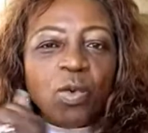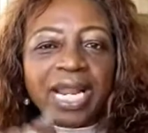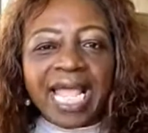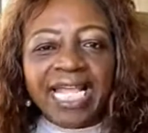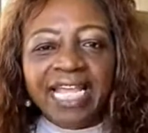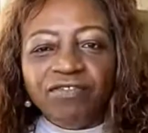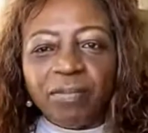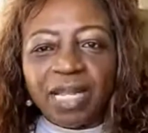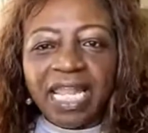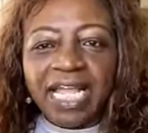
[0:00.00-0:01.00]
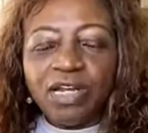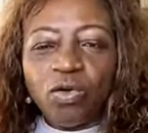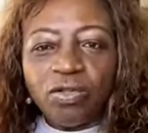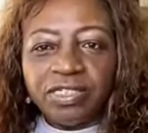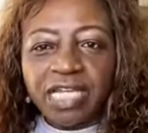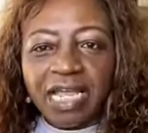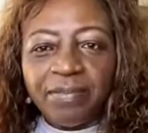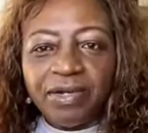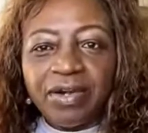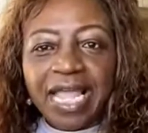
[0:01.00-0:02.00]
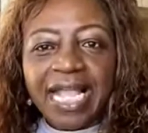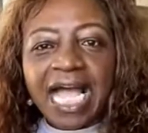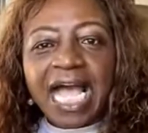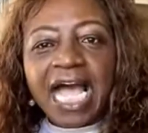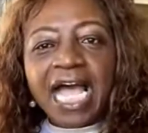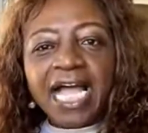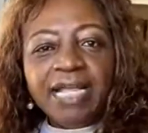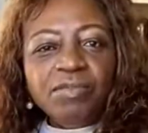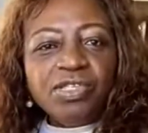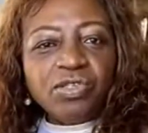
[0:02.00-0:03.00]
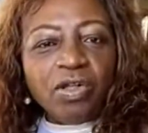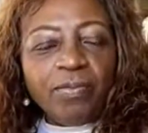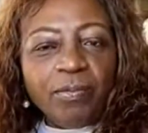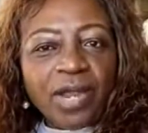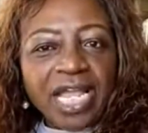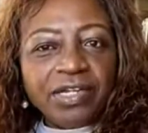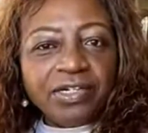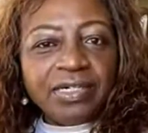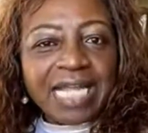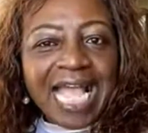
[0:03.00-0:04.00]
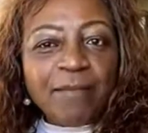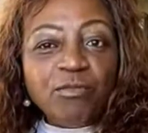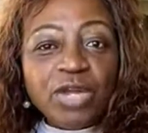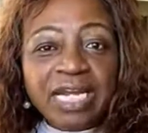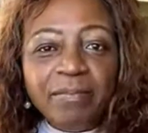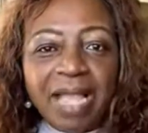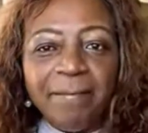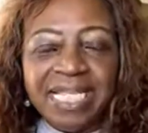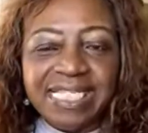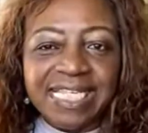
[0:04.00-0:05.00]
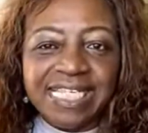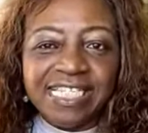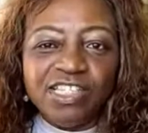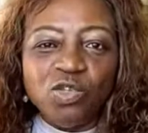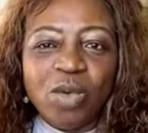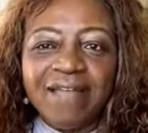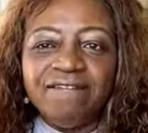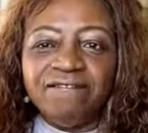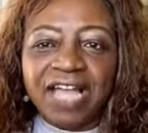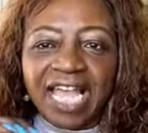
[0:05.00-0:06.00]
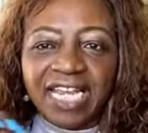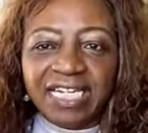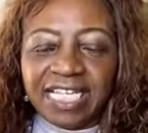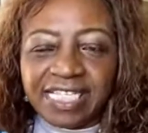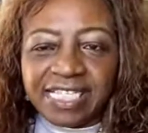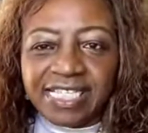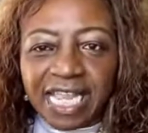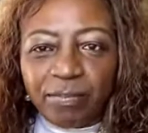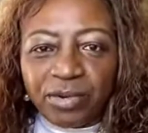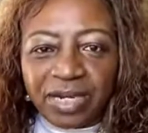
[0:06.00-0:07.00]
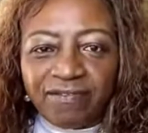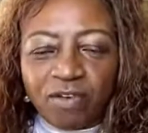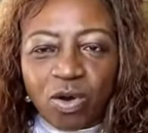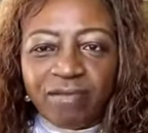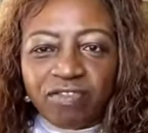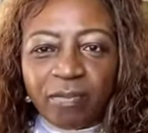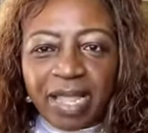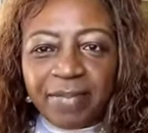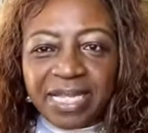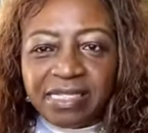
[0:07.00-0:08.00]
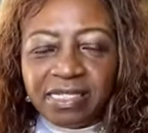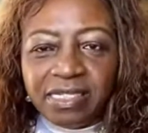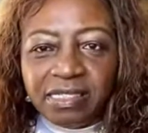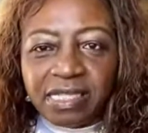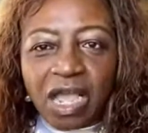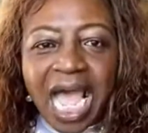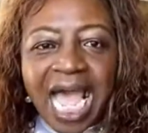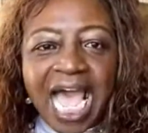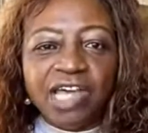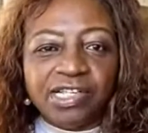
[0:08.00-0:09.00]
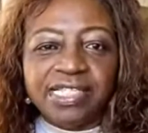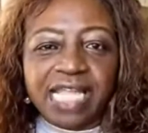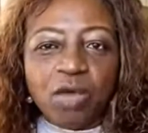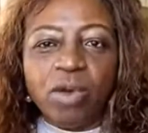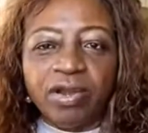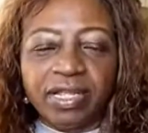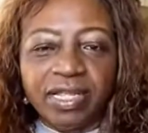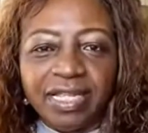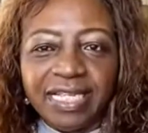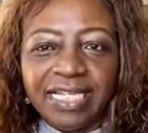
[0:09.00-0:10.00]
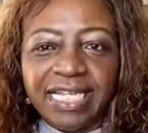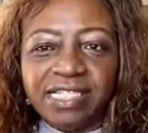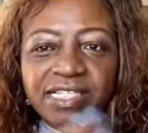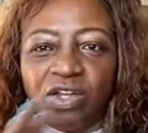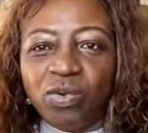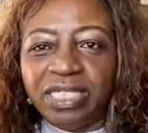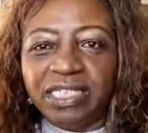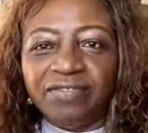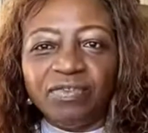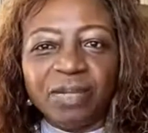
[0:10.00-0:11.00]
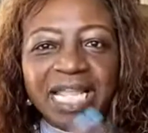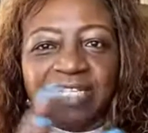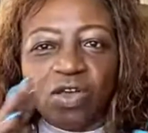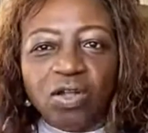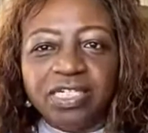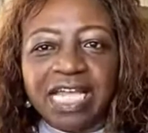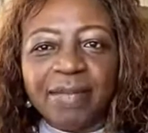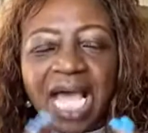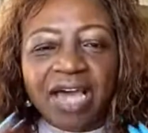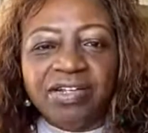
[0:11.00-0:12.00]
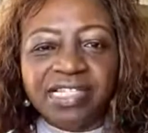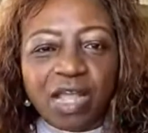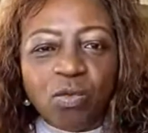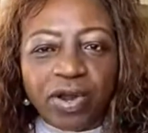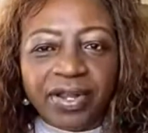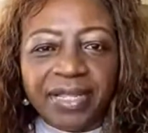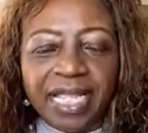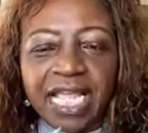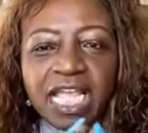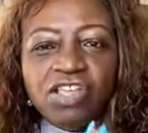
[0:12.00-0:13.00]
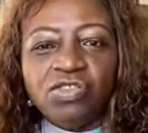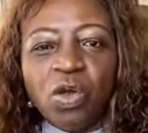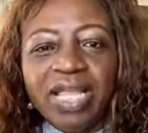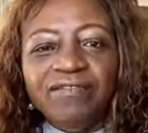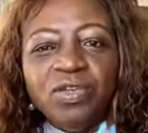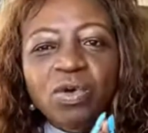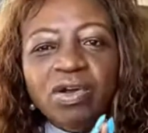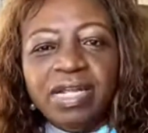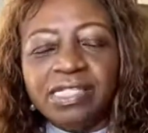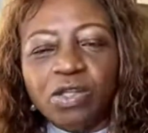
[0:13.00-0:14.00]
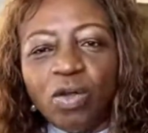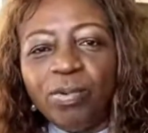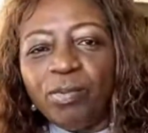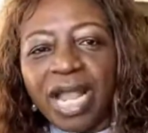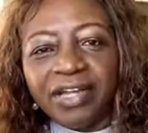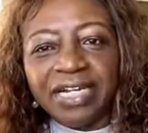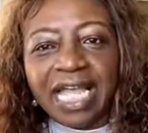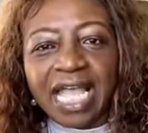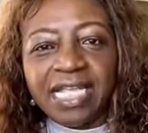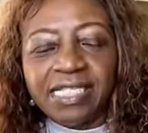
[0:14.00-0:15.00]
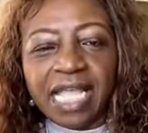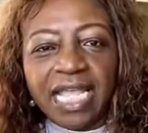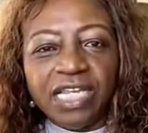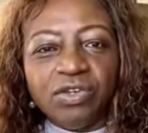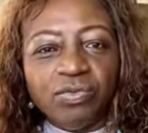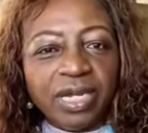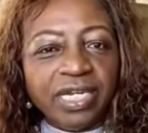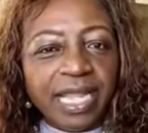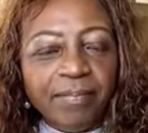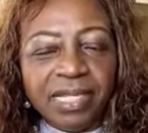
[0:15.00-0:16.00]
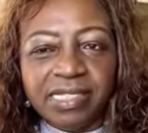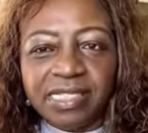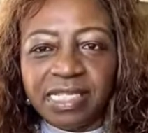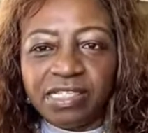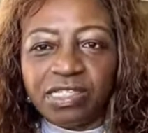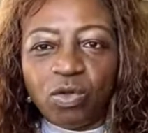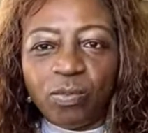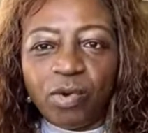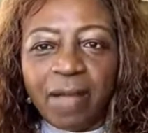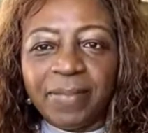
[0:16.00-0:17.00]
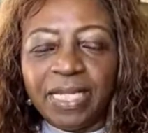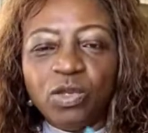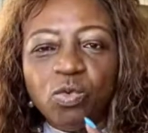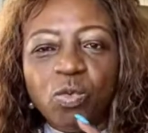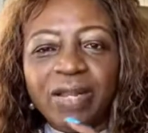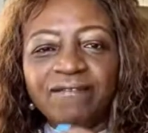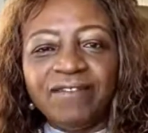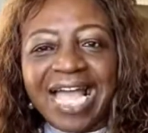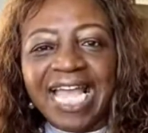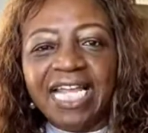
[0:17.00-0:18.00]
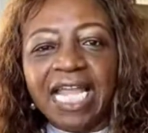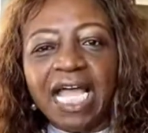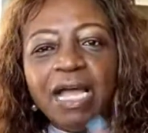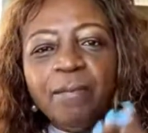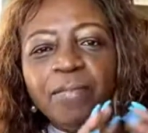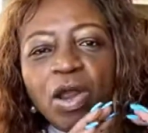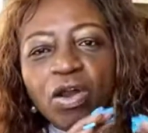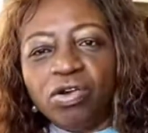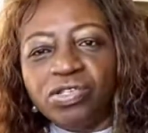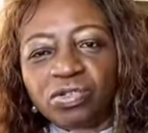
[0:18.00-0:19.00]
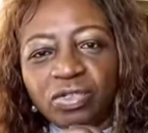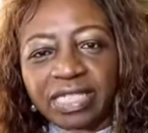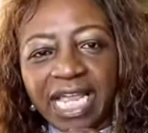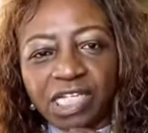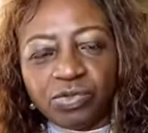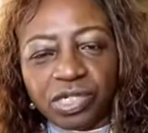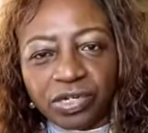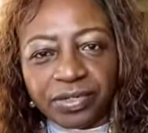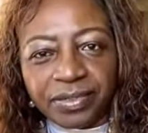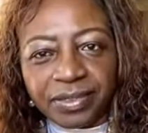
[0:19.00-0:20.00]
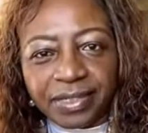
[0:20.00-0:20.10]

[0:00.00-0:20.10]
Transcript: what I get from clients all the time, they're like, I am a sole proprietor. I'm running my business. Do I file a separate form for my business? Or how does that work? This is a question from clients all the time. How does that work? So if you are a sole proprietor, guys, and you're running that business as a sole prop, you will file a personal tax return.